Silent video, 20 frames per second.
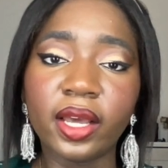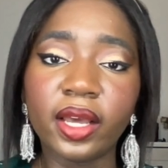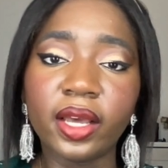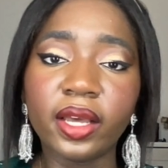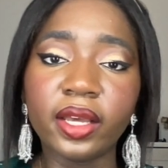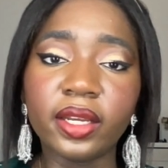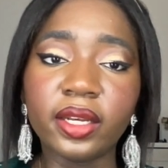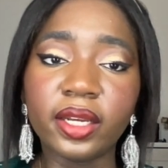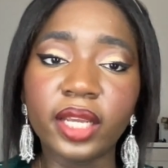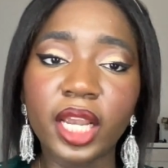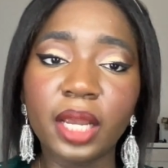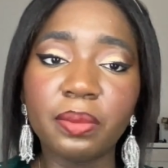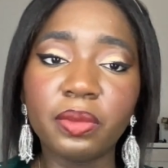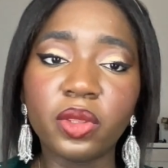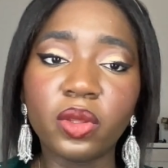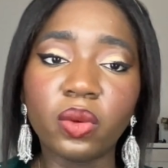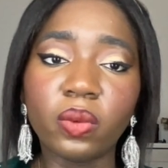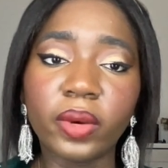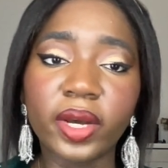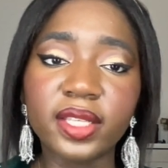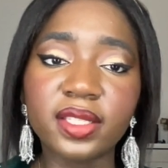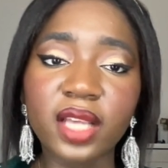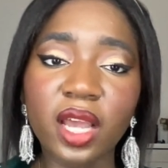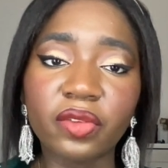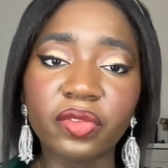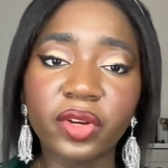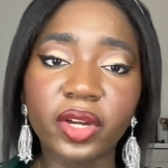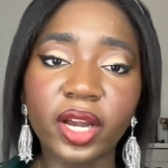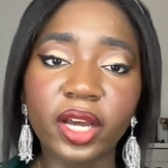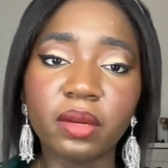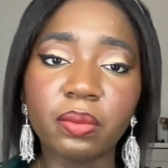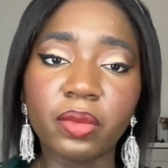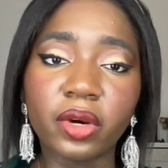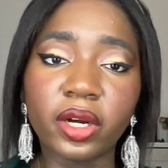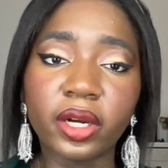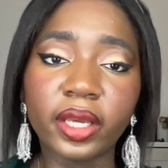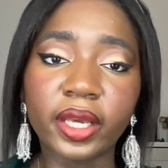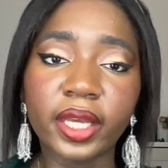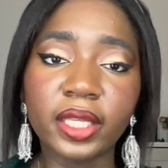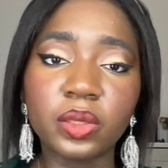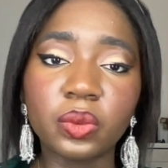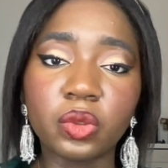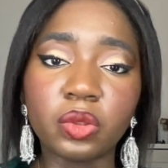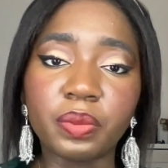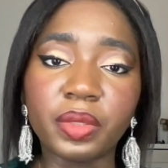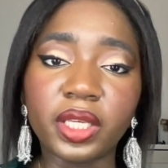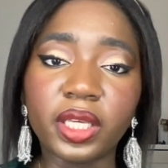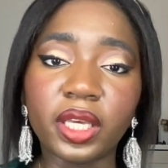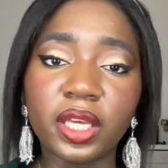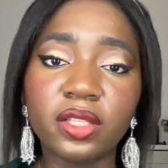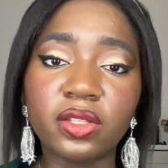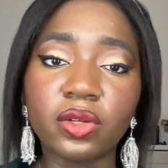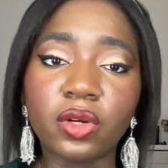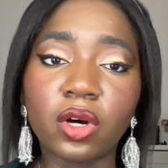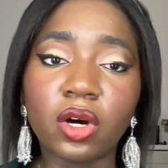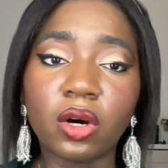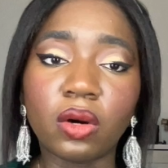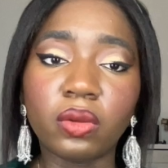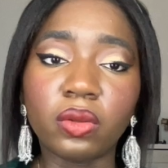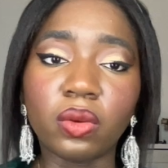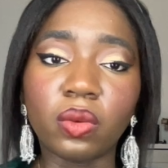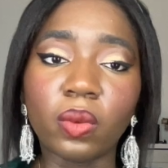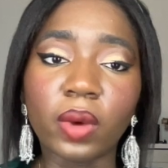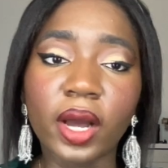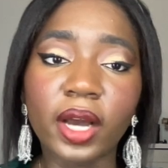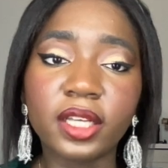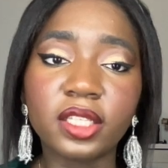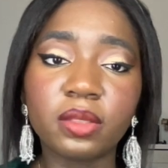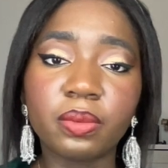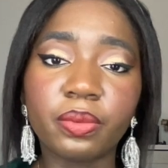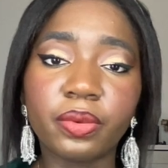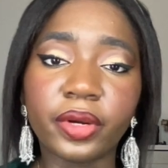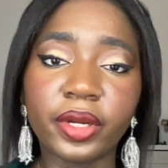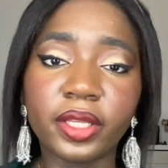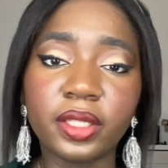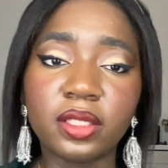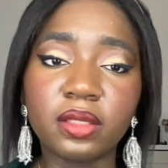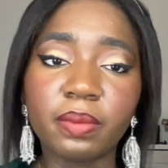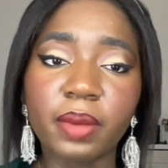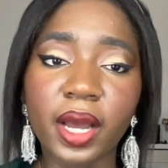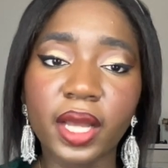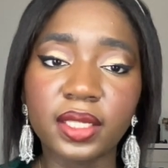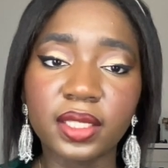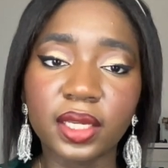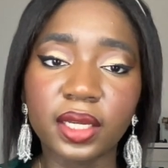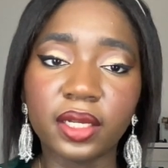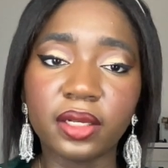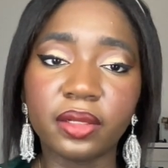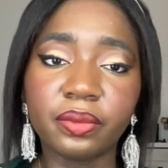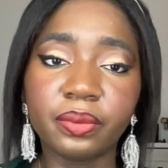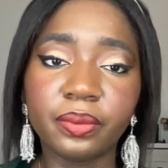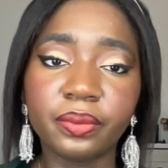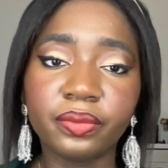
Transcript: a name the West African markets would begin to call the wax print pattern.